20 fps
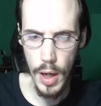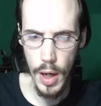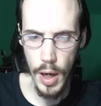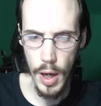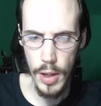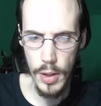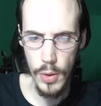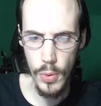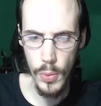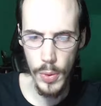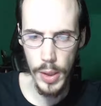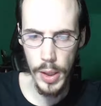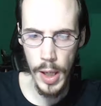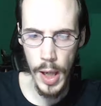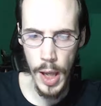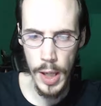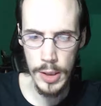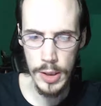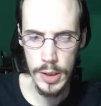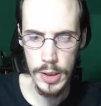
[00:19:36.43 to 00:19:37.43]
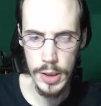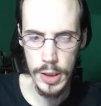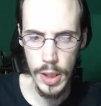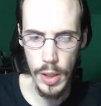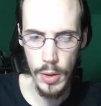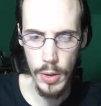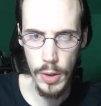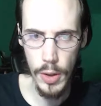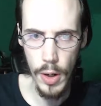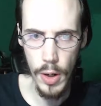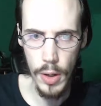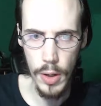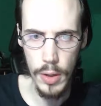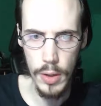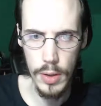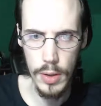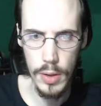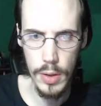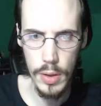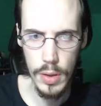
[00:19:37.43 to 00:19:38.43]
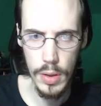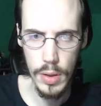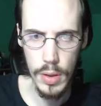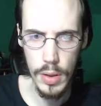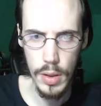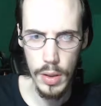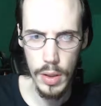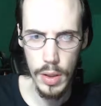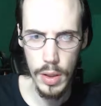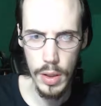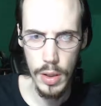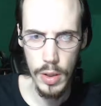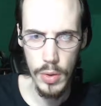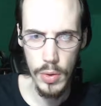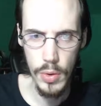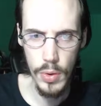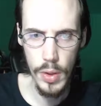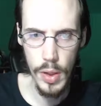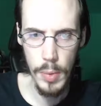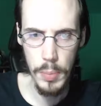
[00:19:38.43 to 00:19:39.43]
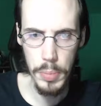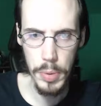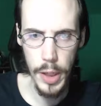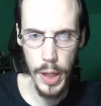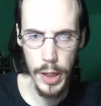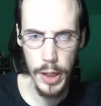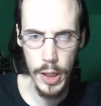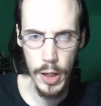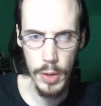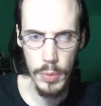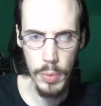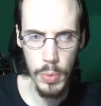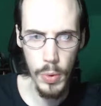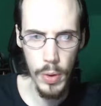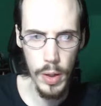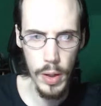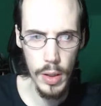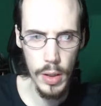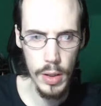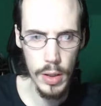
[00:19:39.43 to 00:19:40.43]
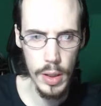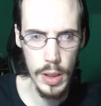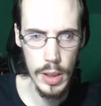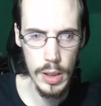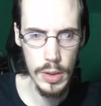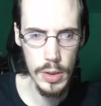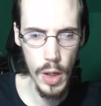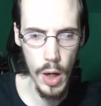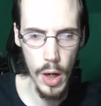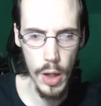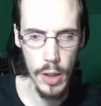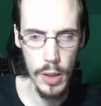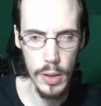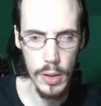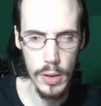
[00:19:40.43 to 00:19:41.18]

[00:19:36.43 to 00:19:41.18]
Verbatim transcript: I know why Casca's carrying on. You know that black-haired boy? He's gone.